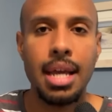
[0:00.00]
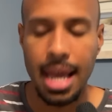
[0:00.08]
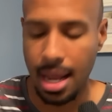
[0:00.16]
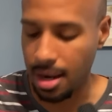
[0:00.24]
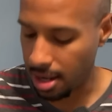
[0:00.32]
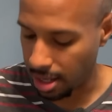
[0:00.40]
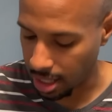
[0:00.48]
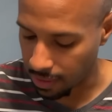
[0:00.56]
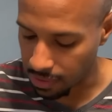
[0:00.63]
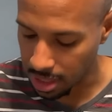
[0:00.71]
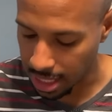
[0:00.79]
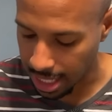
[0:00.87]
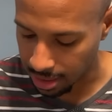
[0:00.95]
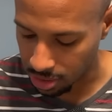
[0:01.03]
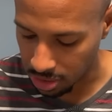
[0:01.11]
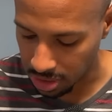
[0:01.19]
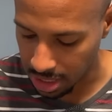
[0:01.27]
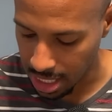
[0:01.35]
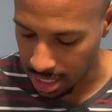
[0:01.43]
and then I'll give you the
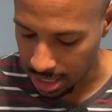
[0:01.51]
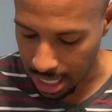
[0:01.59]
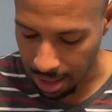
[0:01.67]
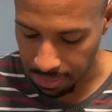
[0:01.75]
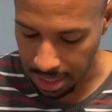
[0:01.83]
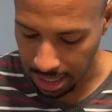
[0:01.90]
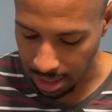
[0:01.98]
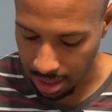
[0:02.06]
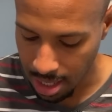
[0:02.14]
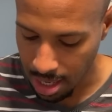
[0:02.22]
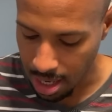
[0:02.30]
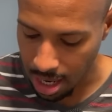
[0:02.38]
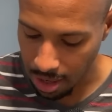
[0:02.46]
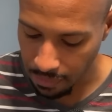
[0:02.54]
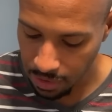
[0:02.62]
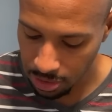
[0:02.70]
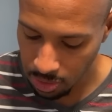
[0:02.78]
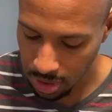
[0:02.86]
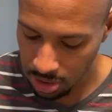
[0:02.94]
answers that I'm thinking. The
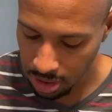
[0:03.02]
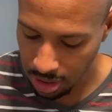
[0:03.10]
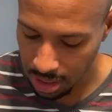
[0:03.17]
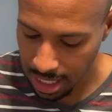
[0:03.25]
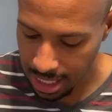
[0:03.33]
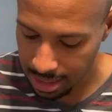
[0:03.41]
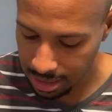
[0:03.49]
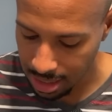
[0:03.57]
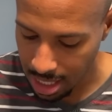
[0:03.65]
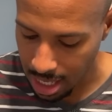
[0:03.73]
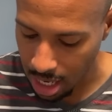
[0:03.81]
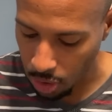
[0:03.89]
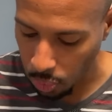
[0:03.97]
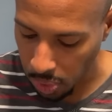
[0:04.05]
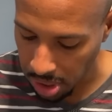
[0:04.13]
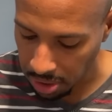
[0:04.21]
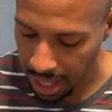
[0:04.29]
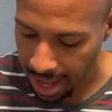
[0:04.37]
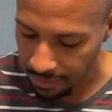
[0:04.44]
first question is,
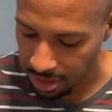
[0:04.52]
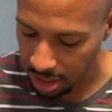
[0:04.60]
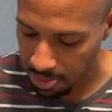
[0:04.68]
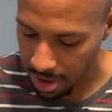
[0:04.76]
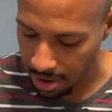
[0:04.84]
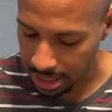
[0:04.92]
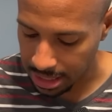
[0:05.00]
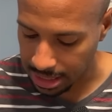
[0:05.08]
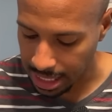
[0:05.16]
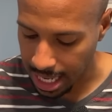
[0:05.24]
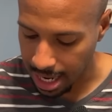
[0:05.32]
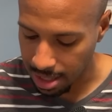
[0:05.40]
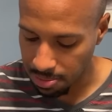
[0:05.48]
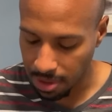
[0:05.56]
will Alvin Kamara sign